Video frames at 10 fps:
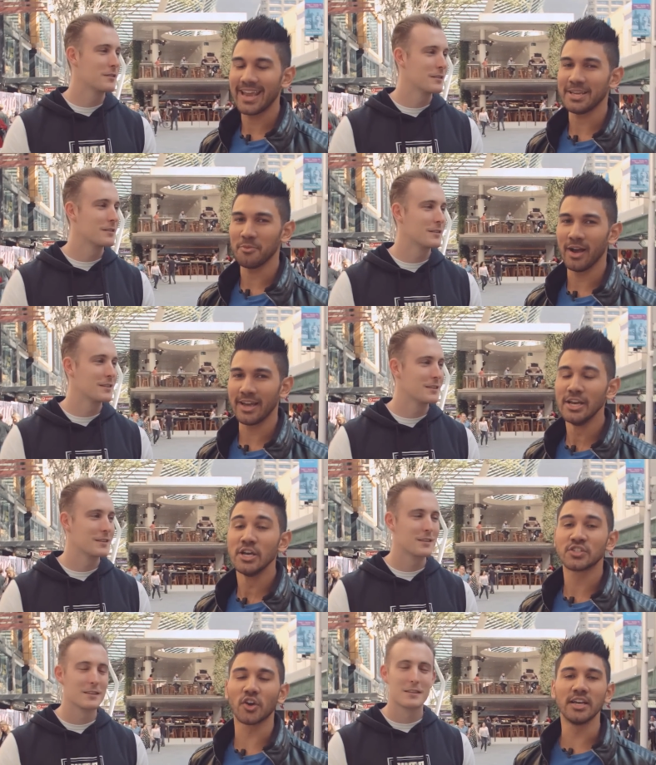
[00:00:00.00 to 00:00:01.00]
Speaker 1: Anyway.
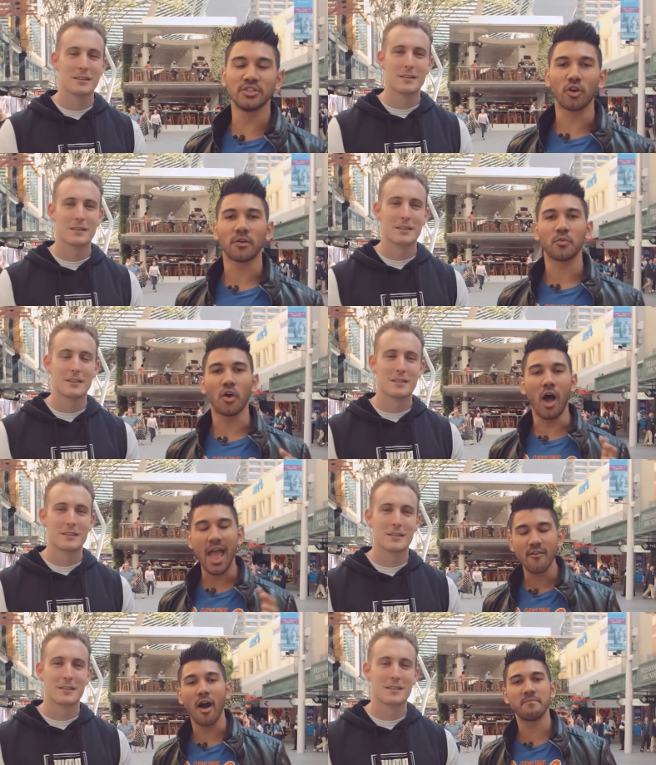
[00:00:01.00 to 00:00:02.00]
So guys, look, I
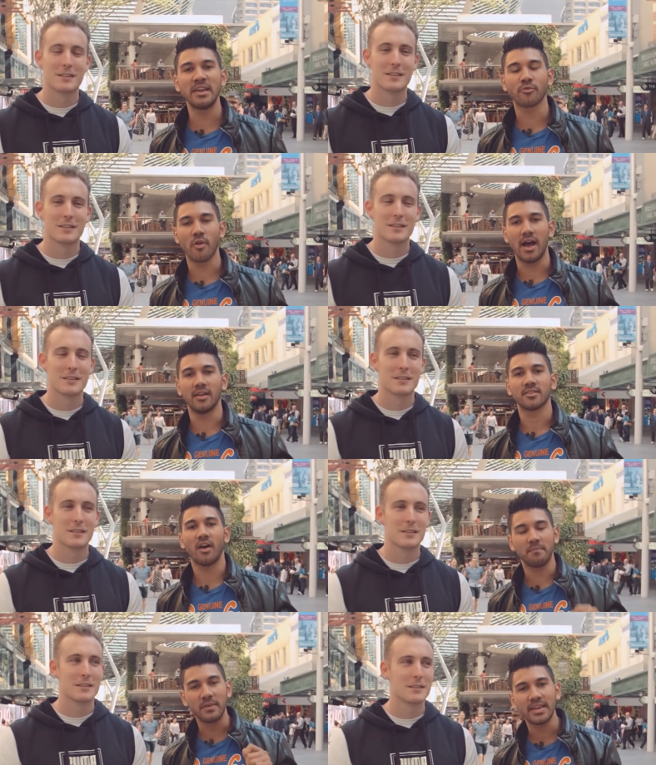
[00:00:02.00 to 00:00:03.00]
have, I've been around.
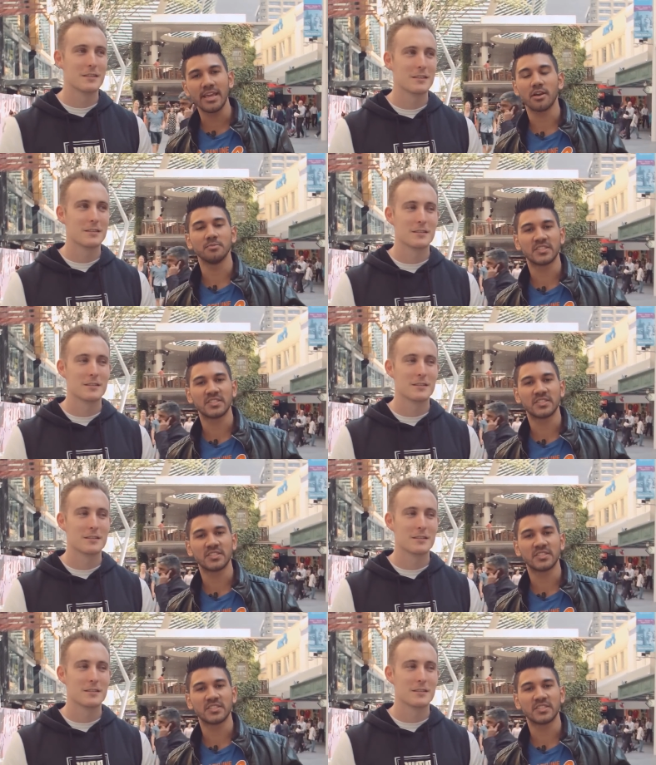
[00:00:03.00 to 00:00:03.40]
I've been here. I'm